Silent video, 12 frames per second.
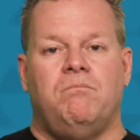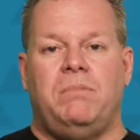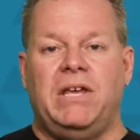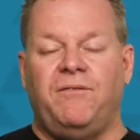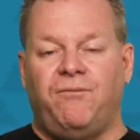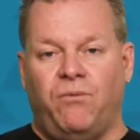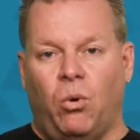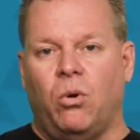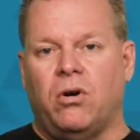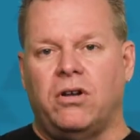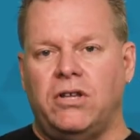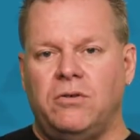
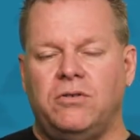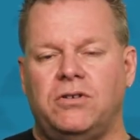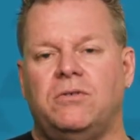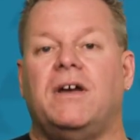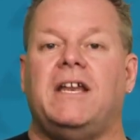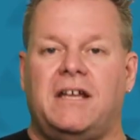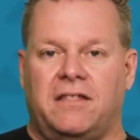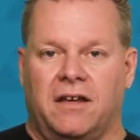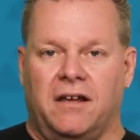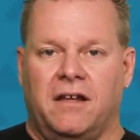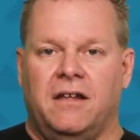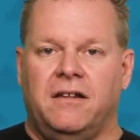Before you do
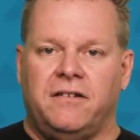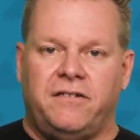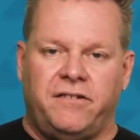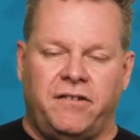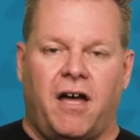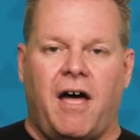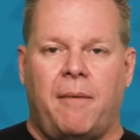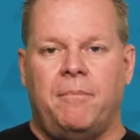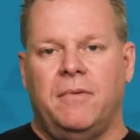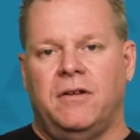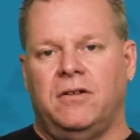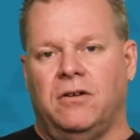anything,
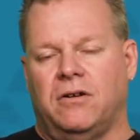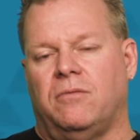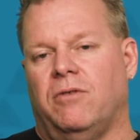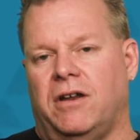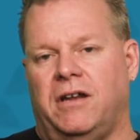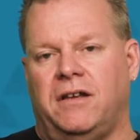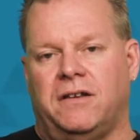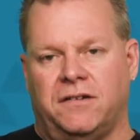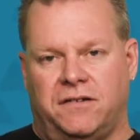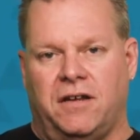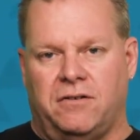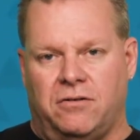stop your running
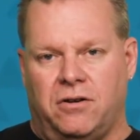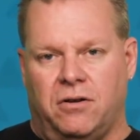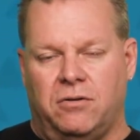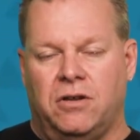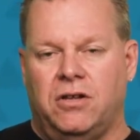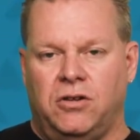Cassandra node.